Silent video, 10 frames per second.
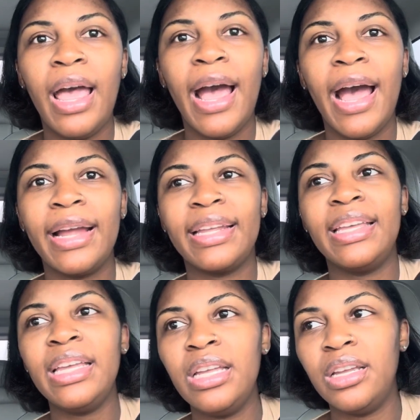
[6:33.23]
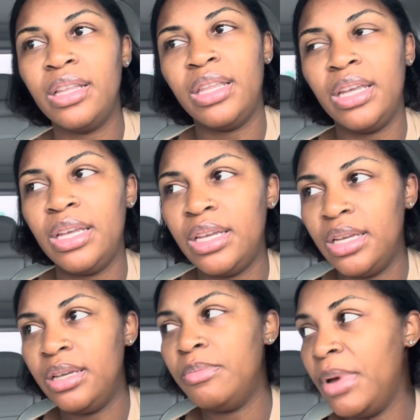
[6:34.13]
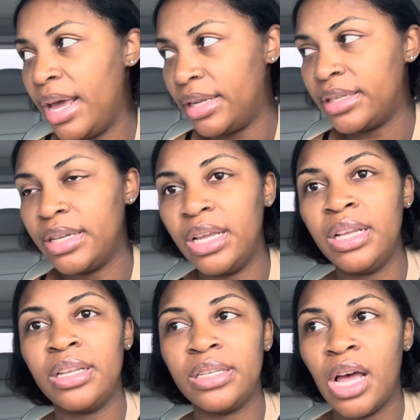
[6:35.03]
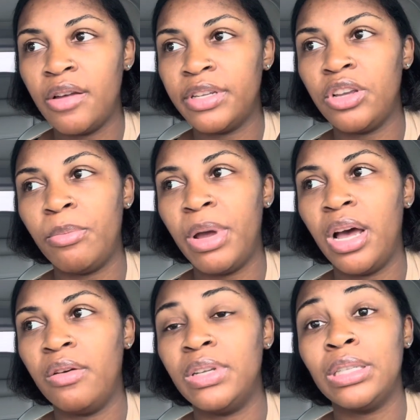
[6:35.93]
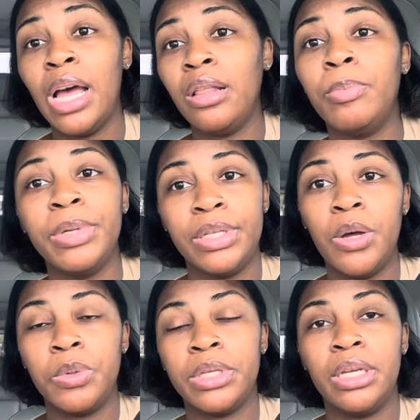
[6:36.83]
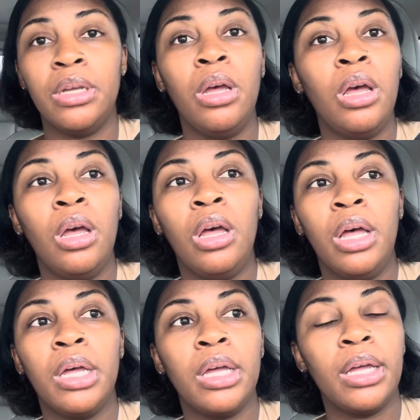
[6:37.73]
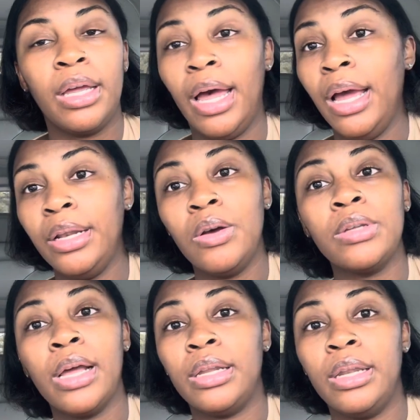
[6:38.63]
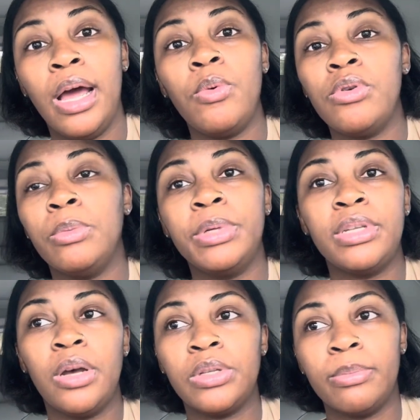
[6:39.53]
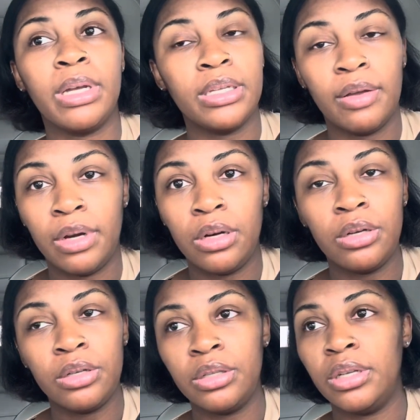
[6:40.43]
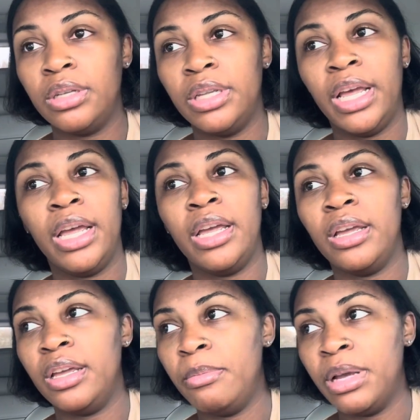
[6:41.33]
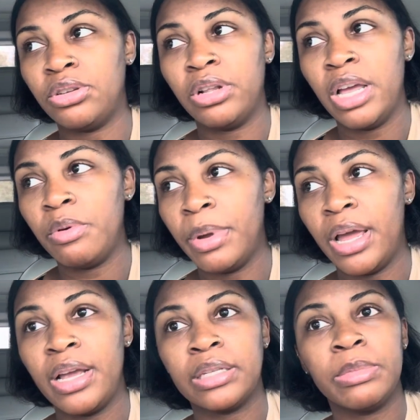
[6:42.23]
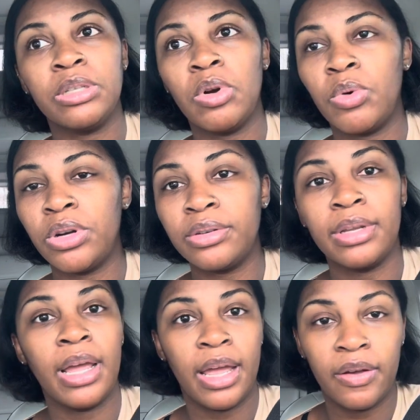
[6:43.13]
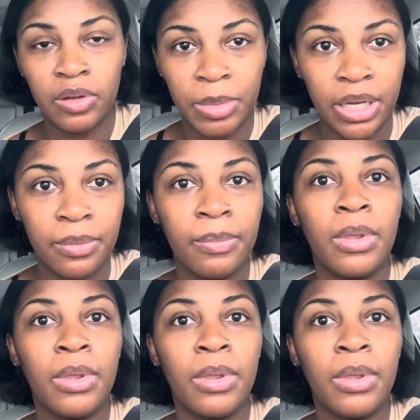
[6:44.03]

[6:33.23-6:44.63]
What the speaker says: I get the medicine. It dissolves in your mouth. It's not the Pitocin. God knows I did not want the Pitocin, because I've heard that it makes your labor pains much more worse than they have to be.